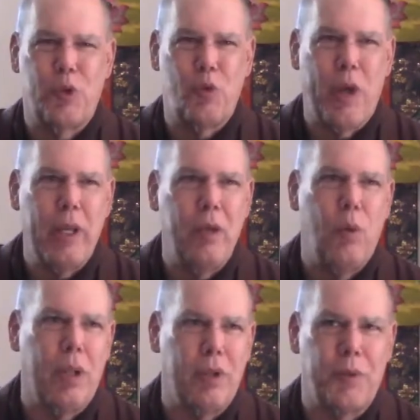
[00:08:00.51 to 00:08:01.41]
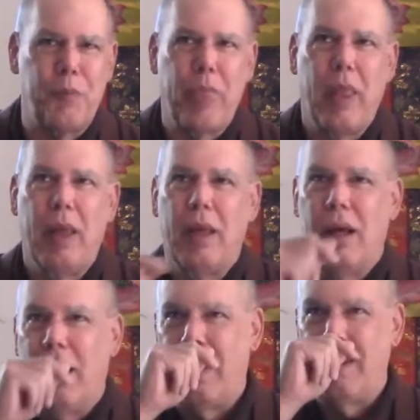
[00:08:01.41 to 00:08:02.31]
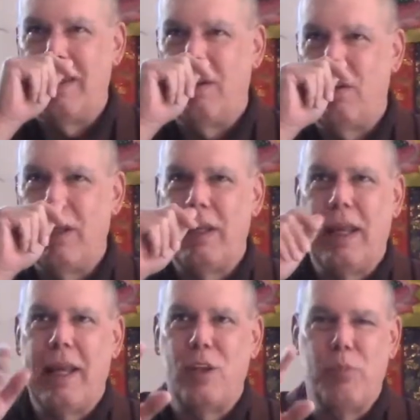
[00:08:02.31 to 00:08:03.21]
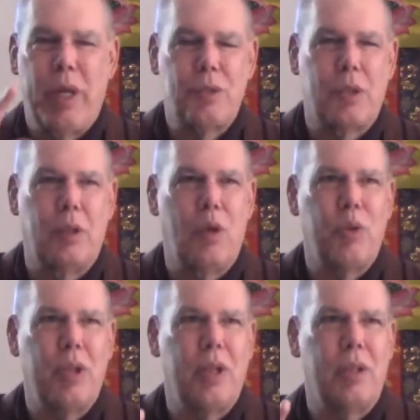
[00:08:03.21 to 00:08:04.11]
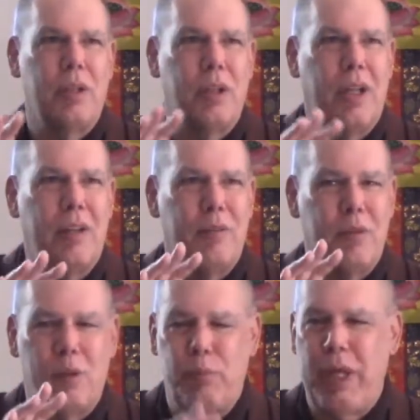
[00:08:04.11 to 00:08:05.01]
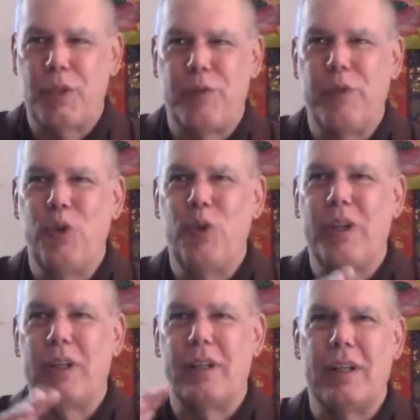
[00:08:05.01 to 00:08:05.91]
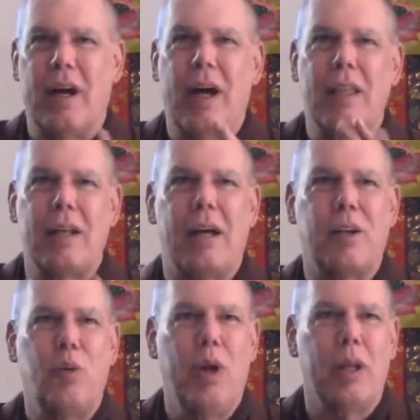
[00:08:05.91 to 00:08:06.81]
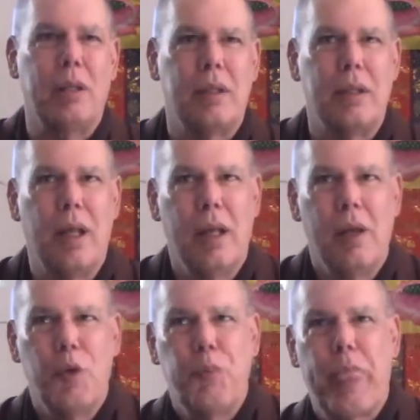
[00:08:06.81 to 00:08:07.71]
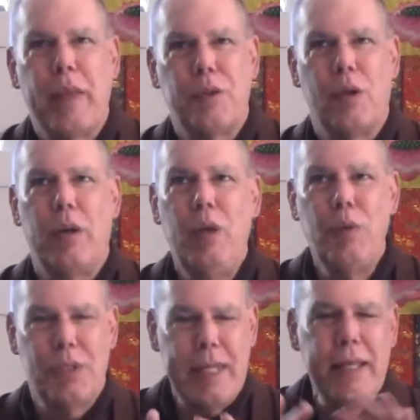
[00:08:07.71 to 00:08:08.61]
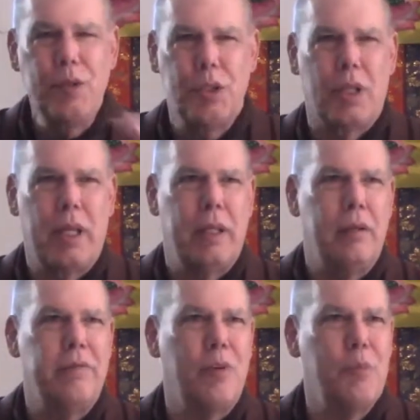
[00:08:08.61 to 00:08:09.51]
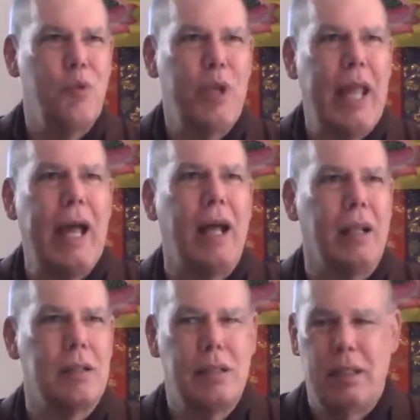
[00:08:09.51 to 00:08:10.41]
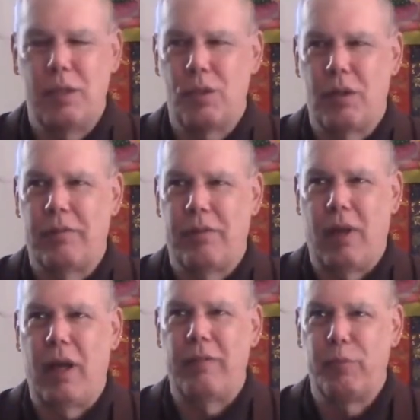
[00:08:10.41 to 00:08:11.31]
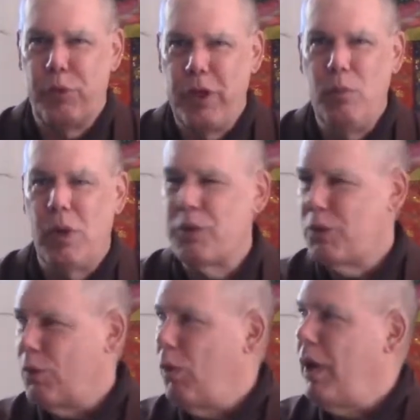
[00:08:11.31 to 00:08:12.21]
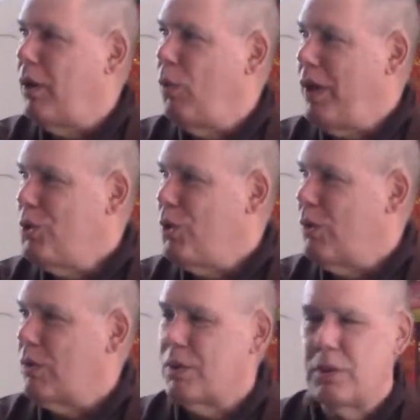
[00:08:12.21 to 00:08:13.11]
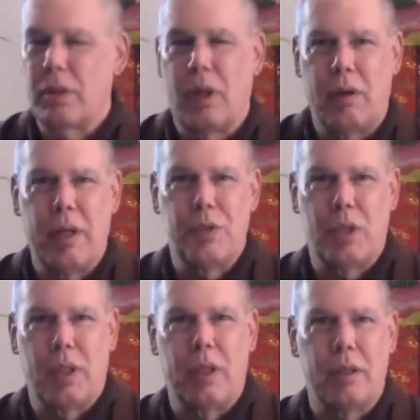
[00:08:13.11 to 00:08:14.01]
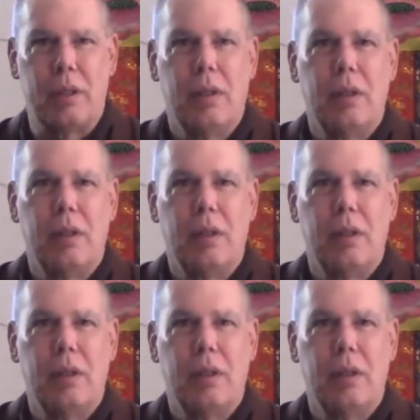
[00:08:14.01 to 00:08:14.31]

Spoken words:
rainy weather. He only had the best clothing and the best food, and on it went. And so he was insulated from the realities of life, pretty much the way Westerners are insulated